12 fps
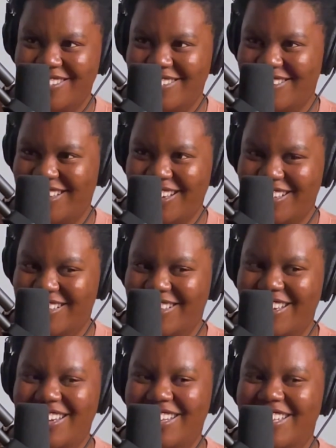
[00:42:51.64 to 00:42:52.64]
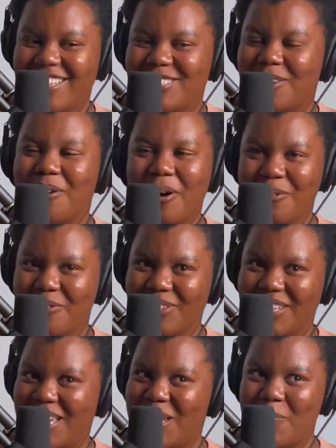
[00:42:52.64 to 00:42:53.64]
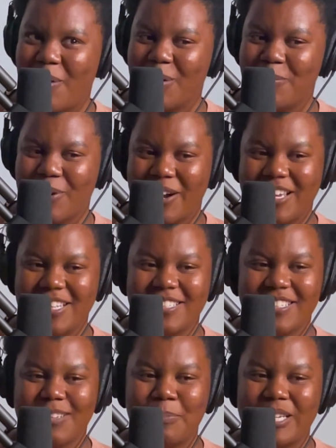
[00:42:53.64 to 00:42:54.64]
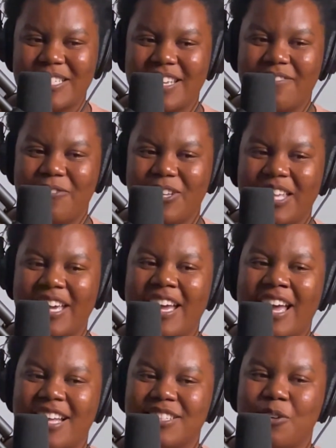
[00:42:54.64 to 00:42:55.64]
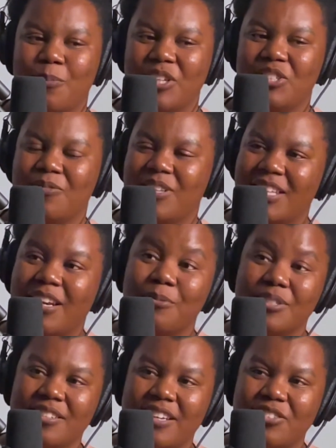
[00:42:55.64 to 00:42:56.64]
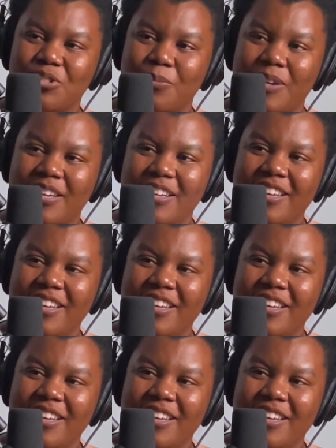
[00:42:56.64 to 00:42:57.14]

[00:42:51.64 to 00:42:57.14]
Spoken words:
yeah, and I like don't overly heap on praise because I feel like I got so much of it that it was a detriment.